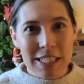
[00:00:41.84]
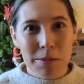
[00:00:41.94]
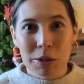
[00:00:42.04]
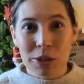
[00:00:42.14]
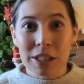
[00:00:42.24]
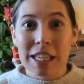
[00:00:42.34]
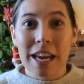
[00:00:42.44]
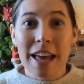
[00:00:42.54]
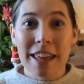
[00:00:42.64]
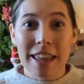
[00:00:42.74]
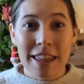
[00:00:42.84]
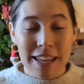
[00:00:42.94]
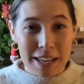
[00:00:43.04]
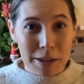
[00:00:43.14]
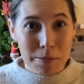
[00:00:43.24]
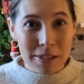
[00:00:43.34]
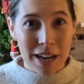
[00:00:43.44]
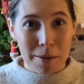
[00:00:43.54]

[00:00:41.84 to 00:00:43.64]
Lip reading: similarly themed.